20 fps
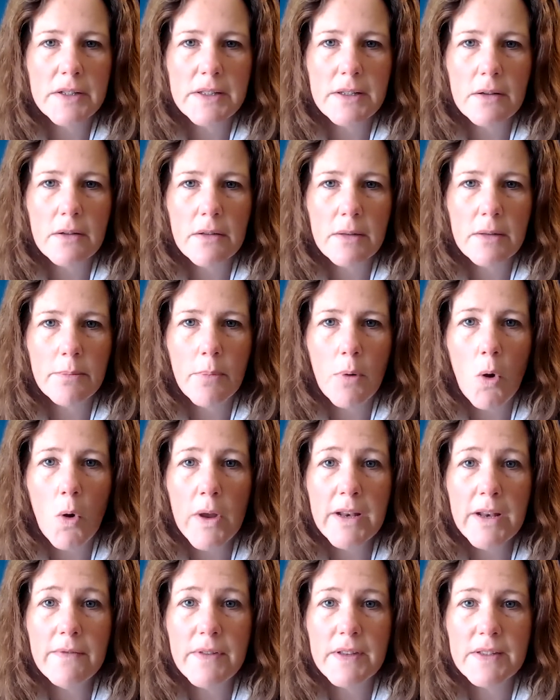So the
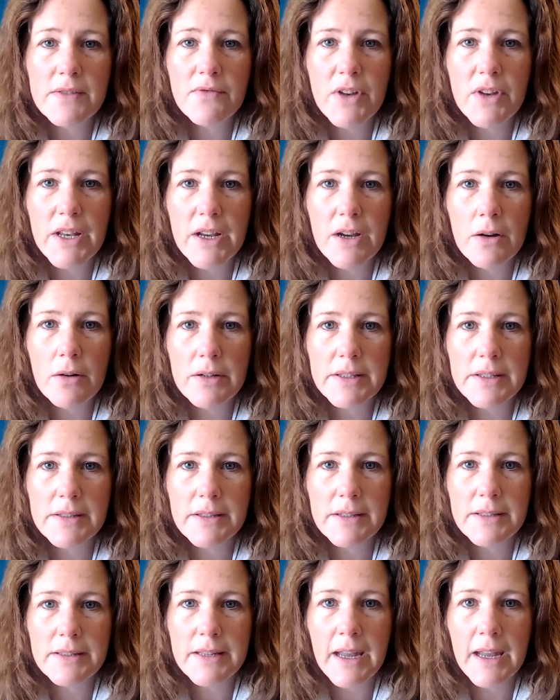point of this video is
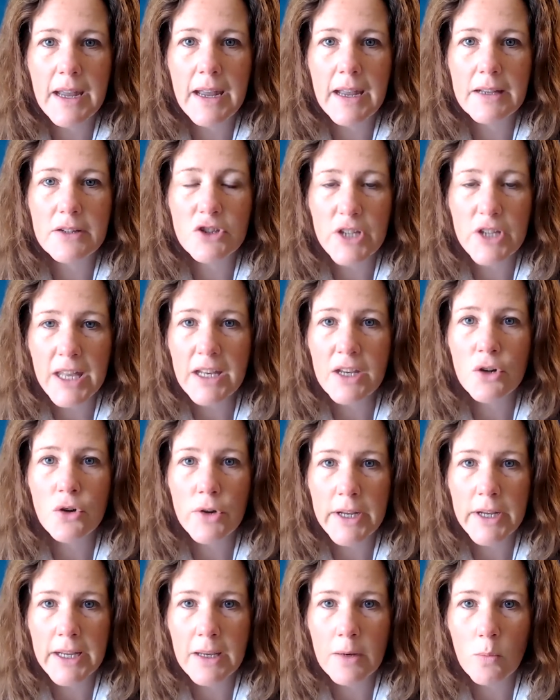to say Shannon
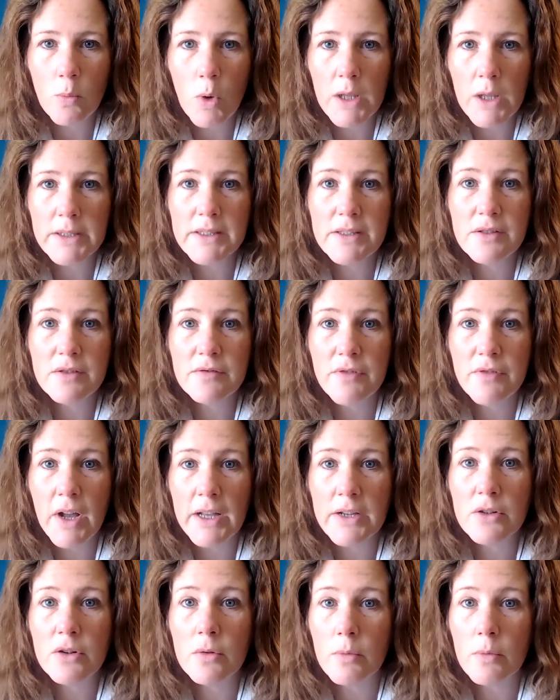Kringen wants to
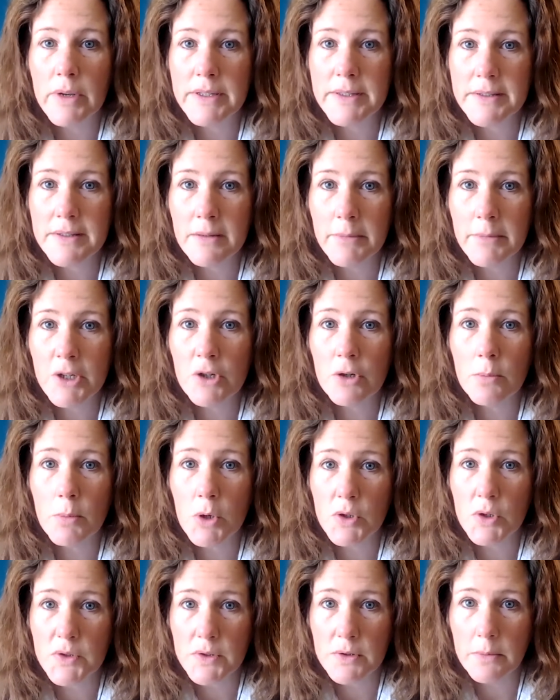find her wisdom and her
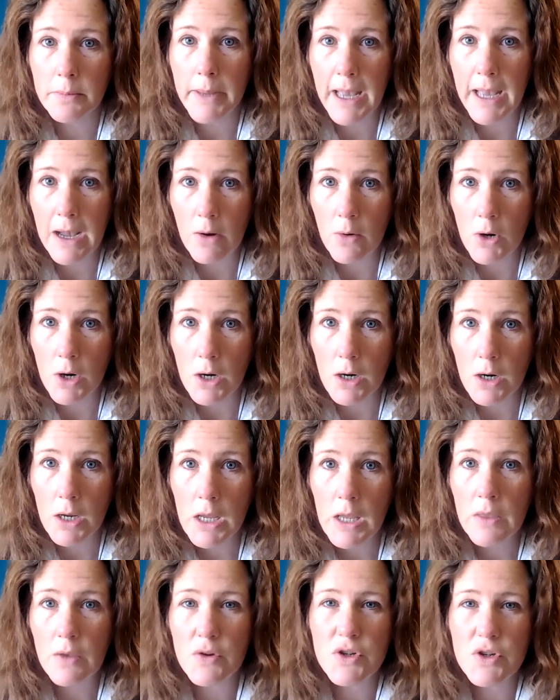personal power.
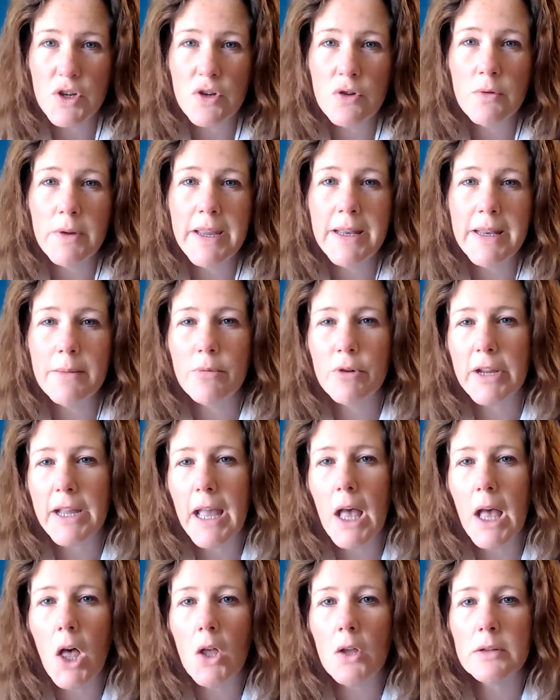There's a new Edie
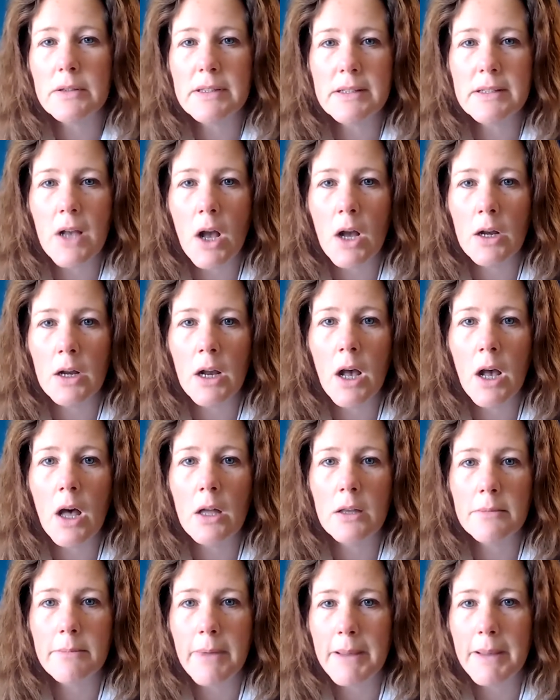Brickell song
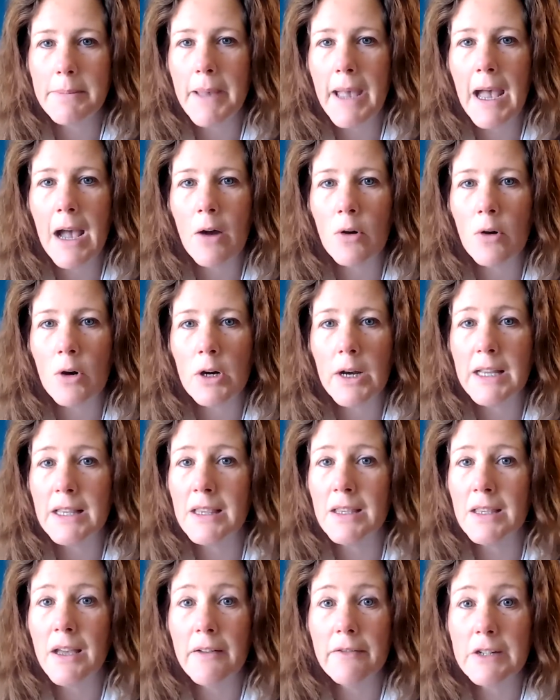called My Power. I
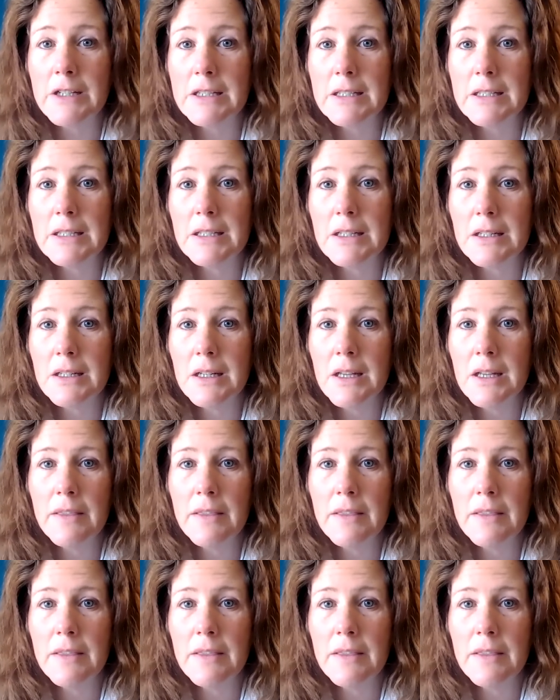love it.